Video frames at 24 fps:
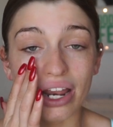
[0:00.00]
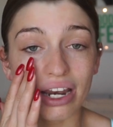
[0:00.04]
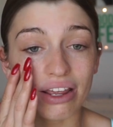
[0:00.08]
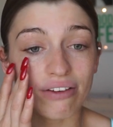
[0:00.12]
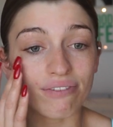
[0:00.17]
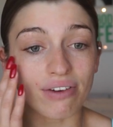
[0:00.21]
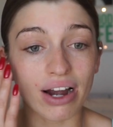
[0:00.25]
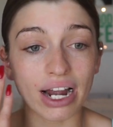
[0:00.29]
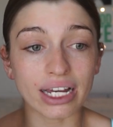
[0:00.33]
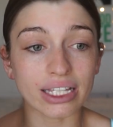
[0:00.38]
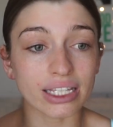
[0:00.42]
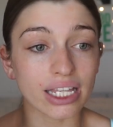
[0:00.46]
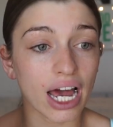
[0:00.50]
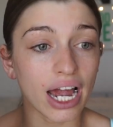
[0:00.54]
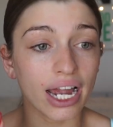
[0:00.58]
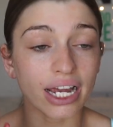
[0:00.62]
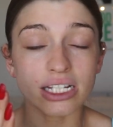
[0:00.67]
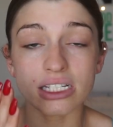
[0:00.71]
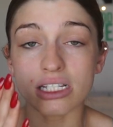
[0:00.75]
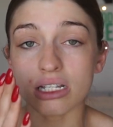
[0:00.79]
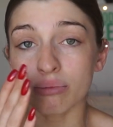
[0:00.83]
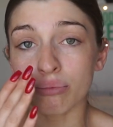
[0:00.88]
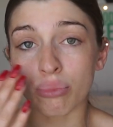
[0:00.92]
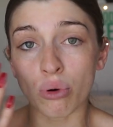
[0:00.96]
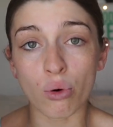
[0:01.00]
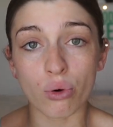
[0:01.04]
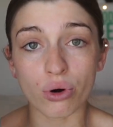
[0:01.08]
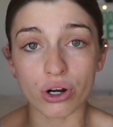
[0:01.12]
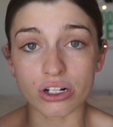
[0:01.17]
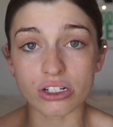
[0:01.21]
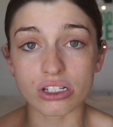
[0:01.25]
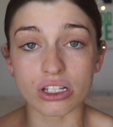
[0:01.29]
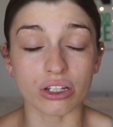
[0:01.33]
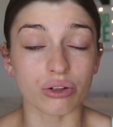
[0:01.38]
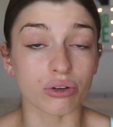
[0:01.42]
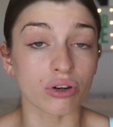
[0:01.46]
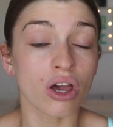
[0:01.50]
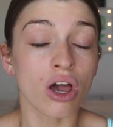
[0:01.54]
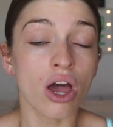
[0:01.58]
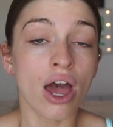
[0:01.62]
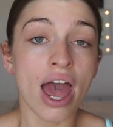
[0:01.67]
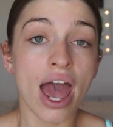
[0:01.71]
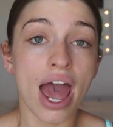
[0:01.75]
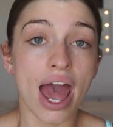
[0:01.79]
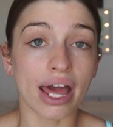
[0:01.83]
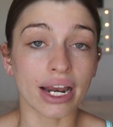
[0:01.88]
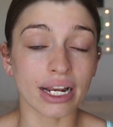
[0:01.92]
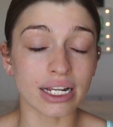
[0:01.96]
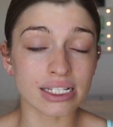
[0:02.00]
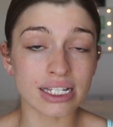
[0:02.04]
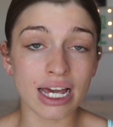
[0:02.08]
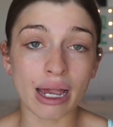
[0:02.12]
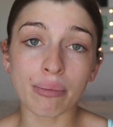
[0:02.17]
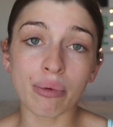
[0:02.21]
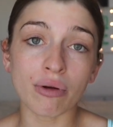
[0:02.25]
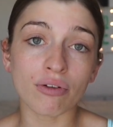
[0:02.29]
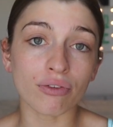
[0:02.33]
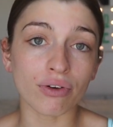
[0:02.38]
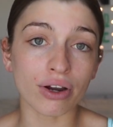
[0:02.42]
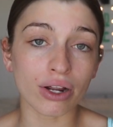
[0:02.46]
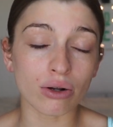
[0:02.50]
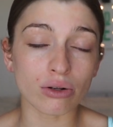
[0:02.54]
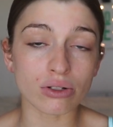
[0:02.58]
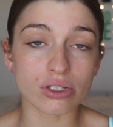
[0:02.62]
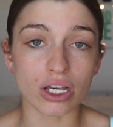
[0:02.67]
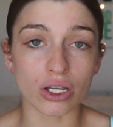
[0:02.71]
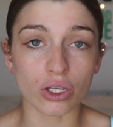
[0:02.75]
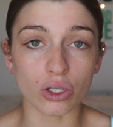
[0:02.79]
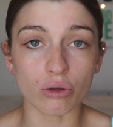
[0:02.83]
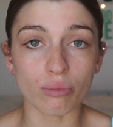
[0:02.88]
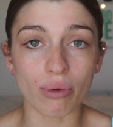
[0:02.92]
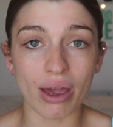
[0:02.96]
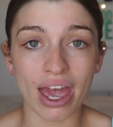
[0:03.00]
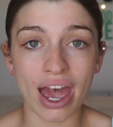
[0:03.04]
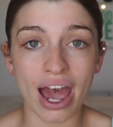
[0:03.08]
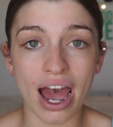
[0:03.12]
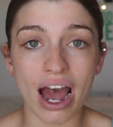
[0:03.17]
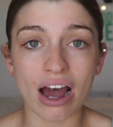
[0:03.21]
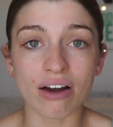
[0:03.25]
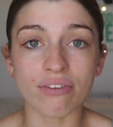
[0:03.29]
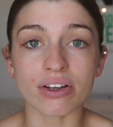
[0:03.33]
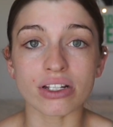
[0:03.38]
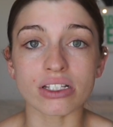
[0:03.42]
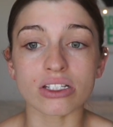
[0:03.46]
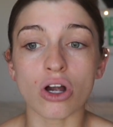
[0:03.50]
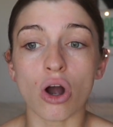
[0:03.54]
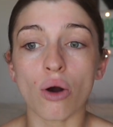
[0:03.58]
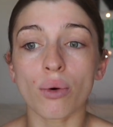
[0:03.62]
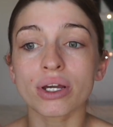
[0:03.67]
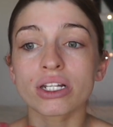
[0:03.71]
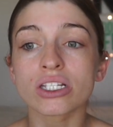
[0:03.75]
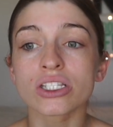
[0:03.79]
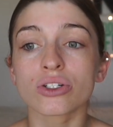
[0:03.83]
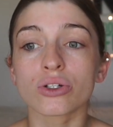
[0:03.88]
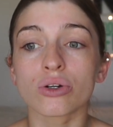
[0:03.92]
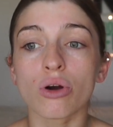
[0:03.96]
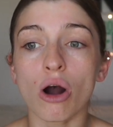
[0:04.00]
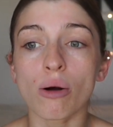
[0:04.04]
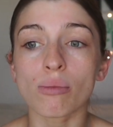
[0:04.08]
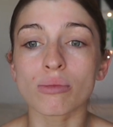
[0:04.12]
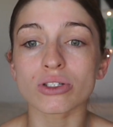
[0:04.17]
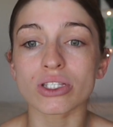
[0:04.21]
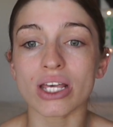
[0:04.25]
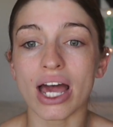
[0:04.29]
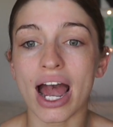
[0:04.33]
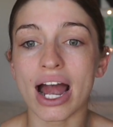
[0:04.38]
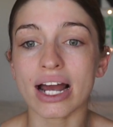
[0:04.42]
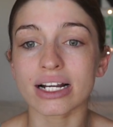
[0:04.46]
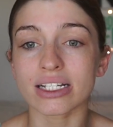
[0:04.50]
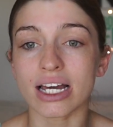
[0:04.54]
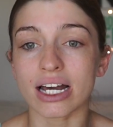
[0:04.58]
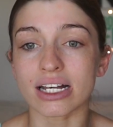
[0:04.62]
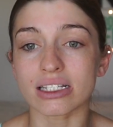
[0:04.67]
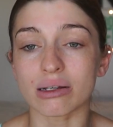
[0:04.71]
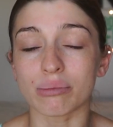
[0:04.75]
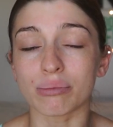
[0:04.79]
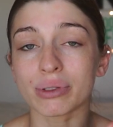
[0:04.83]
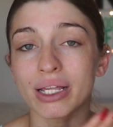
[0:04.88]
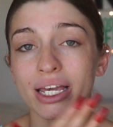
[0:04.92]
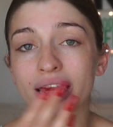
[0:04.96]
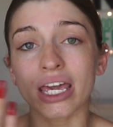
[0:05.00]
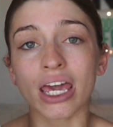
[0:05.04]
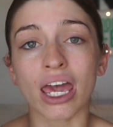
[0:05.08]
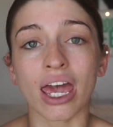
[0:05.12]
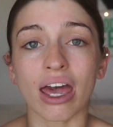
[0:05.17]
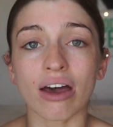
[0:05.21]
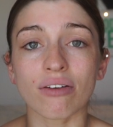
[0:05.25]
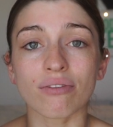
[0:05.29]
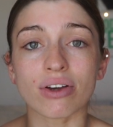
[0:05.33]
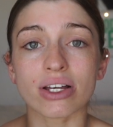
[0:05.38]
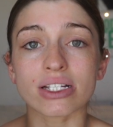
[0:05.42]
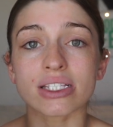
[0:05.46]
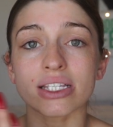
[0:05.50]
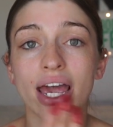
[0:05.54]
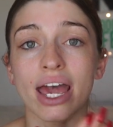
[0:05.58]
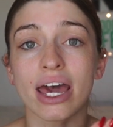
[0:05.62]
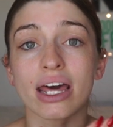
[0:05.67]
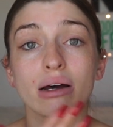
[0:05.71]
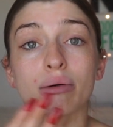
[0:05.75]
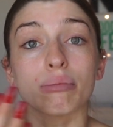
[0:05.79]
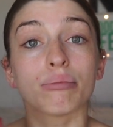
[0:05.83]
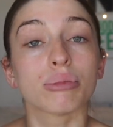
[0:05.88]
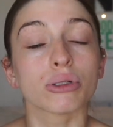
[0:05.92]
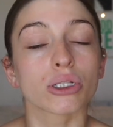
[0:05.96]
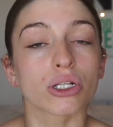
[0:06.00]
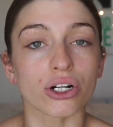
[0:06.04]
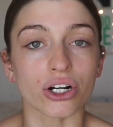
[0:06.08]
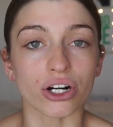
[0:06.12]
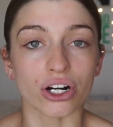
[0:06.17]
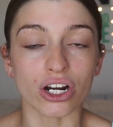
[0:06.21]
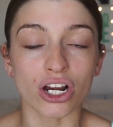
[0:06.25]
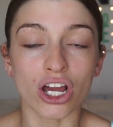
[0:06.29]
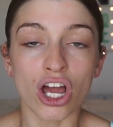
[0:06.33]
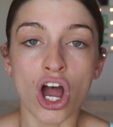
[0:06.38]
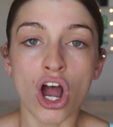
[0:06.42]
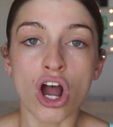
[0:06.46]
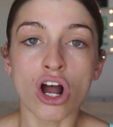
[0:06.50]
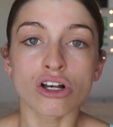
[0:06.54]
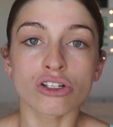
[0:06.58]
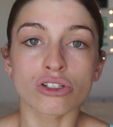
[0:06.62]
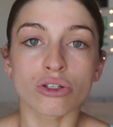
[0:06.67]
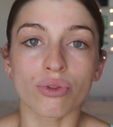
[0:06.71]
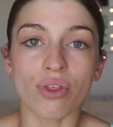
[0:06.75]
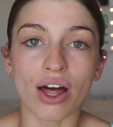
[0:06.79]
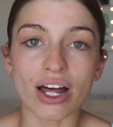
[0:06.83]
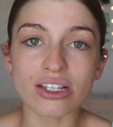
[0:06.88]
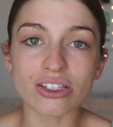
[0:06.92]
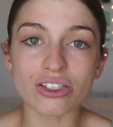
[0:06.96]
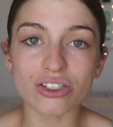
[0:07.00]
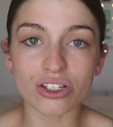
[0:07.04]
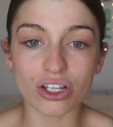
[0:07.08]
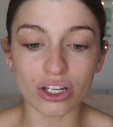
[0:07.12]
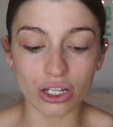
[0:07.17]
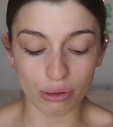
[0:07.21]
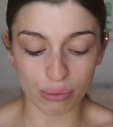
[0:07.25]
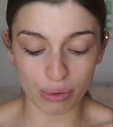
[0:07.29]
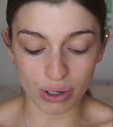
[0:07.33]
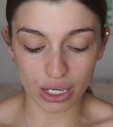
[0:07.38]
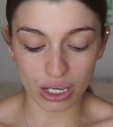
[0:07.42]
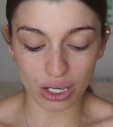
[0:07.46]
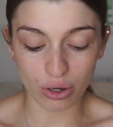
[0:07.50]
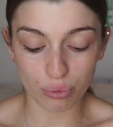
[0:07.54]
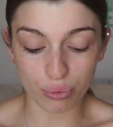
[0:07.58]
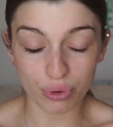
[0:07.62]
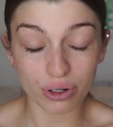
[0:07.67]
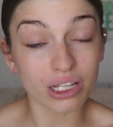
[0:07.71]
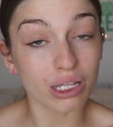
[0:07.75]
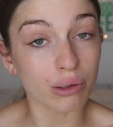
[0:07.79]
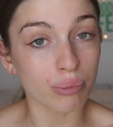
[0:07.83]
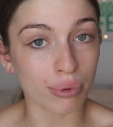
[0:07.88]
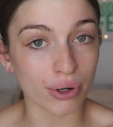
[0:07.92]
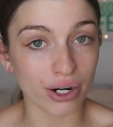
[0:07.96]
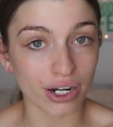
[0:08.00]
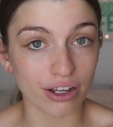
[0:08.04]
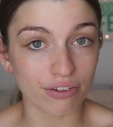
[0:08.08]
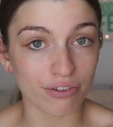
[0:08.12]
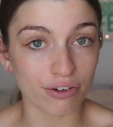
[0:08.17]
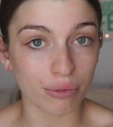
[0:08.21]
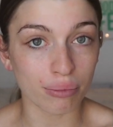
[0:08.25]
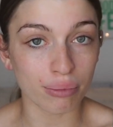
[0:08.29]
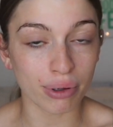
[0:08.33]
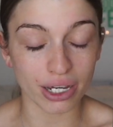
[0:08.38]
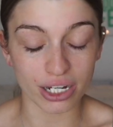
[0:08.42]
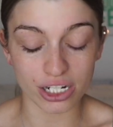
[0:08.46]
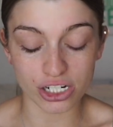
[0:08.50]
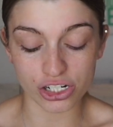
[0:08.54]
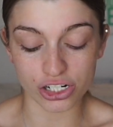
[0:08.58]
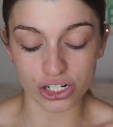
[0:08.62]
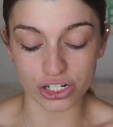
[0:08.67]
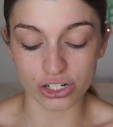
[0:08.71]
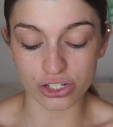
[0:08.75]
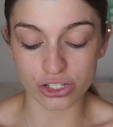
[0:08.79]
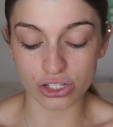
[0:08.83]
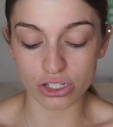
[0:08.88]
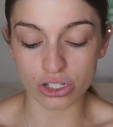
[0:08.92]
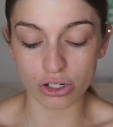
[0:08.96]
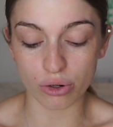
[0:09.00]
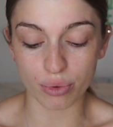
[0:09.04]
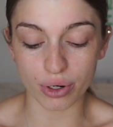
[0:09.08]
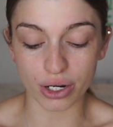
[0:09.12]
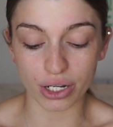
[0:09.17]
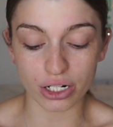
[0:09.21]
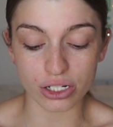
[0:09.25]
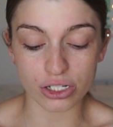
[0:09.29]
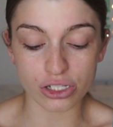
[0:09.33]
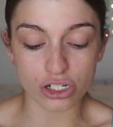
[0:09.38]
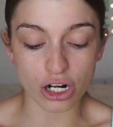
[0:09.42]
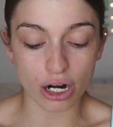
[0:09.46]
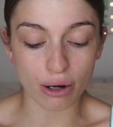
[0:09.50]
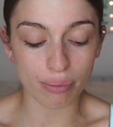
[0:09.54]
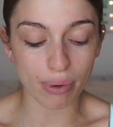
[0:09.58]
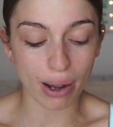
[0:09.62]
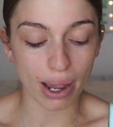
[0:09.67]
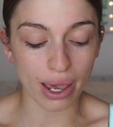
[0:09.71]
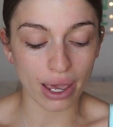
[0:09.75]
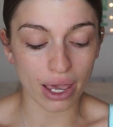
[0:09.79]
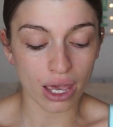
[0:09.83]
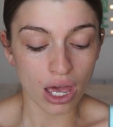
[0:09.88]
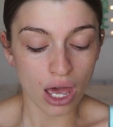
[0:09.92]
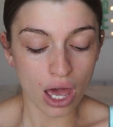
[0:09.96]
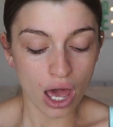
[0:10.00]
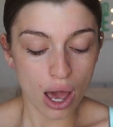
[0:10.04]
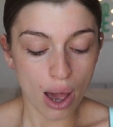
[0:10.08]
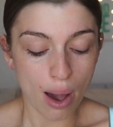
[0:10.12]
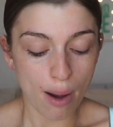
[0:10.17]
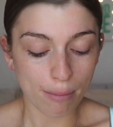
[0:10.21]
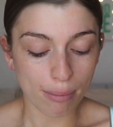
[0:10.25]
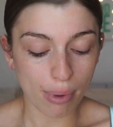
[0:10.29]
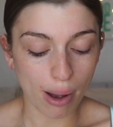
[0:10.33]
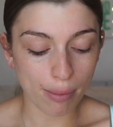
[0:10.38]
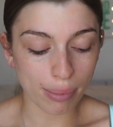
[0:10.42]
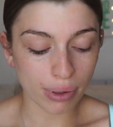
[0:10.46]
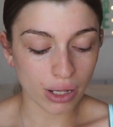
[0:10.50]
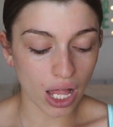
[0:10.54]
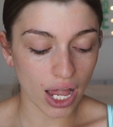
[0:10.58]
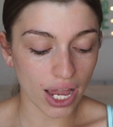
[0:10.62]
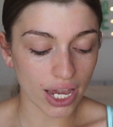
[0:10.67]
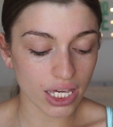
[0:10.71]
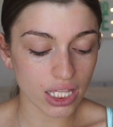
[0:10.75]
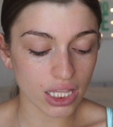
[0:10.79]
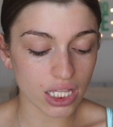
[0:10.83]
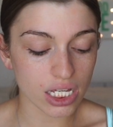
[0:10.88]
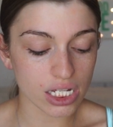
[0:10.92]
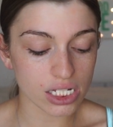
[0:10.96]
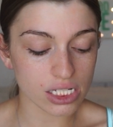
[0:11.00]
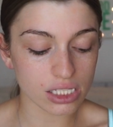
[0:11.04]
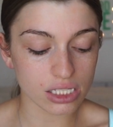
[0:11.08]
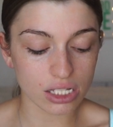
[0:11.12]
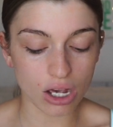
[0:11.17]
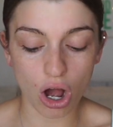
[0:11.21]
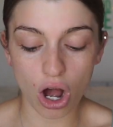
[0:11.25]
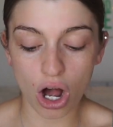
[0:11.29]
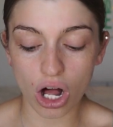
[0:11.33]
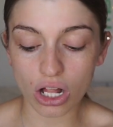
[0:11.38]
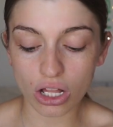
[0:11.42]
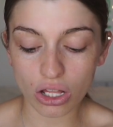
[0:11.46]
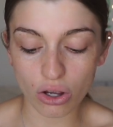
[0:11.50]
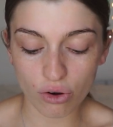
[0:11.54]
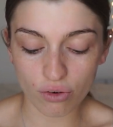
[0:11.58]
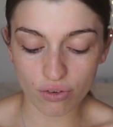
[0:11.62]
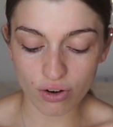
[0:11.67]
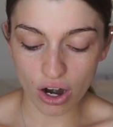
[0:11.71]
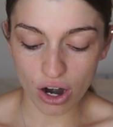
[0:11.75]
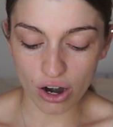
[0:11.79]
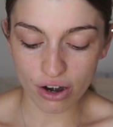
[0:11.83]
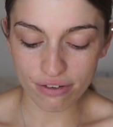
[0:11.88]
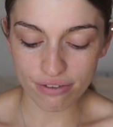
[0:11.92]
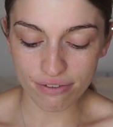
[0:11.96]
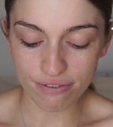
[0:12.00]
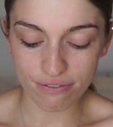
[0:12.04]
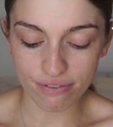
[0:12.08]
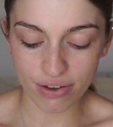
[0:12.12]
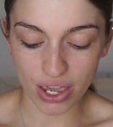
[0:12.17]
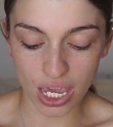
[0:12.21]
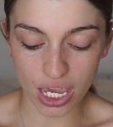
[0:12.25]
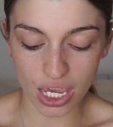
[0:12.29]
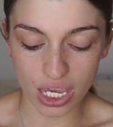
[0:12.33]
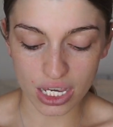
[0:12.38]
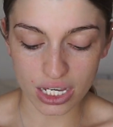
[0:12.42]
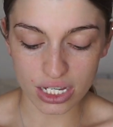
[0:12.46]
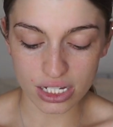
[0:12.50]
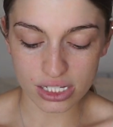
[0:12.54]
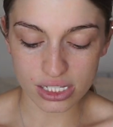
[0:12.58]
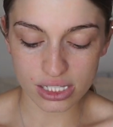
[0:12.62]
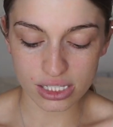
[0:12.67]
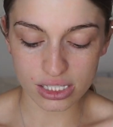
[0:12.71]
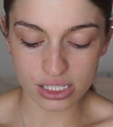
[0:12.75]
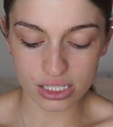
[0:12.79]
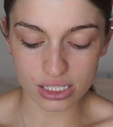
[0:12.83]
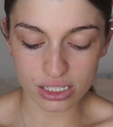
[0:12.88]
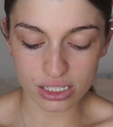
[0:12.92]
any fine lines and pores and any type of wrinkles that you may have. It's going to almost act as a blank canvas and a blur. So that's going to be really pretty for pictures. So we're going to start by applying this all over our face.